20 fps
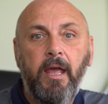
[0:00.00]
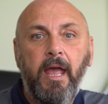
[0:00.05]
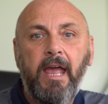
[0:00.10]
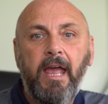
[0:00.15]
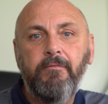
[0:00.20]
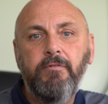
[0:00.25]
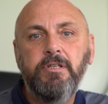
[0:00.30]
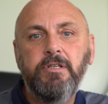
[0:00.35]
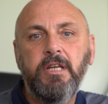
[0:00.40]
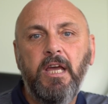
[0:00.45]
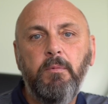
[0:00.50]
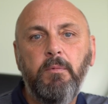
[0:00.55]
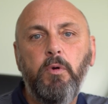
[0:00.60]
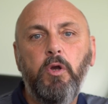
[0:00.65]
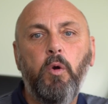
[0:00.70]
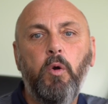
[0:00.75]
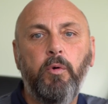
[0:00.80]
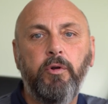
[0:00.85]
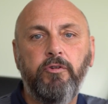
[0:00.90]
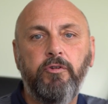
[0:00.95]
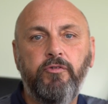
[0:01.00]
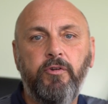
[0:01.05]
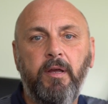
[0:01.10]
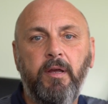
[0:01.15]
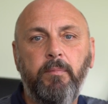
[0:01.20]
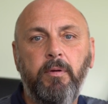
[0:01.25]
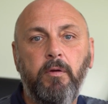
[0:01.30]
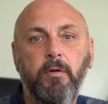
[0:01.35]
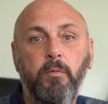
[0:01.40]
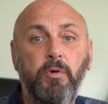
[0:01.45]
Every time we go on a
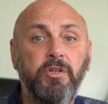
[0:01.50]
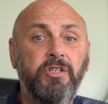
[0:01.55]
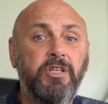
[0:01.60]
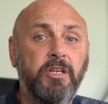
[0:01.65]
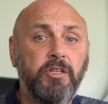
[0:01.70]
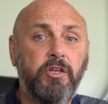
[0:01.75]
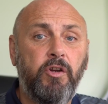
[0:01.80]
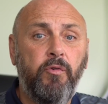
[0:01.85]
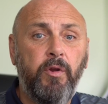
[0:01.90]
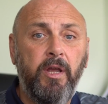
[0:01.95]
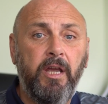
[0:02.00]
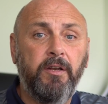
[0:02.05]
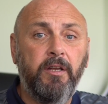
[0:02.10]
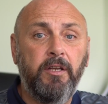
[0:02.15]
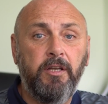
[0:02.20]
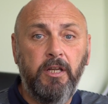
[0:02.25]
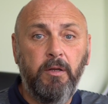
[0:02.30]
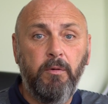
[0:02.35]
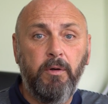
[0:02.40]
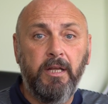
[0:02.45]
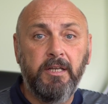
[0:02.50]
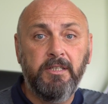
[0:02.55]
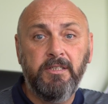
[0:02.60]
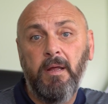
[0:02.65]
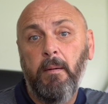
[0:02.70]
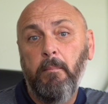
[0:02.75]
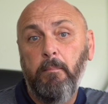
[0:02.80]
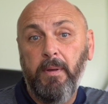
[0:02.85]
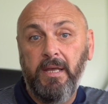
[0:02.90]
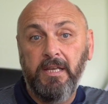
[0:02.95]
trip, we just create a new
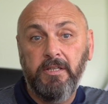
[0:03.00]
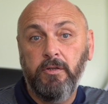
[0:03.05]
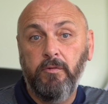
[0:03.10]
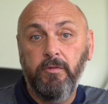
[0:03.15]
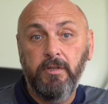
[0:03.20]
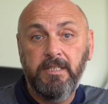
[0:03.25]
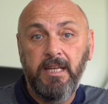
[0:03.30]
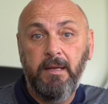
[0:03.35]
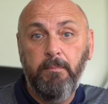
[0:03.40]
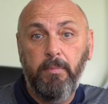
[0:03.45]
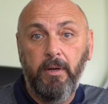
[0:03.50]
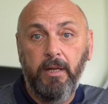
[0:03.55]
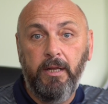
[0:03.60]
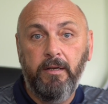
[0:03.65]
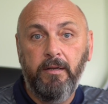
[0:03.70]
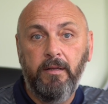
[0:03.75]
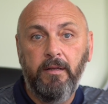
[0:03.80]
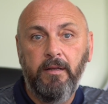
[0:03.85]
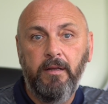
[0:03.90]
list based on the template.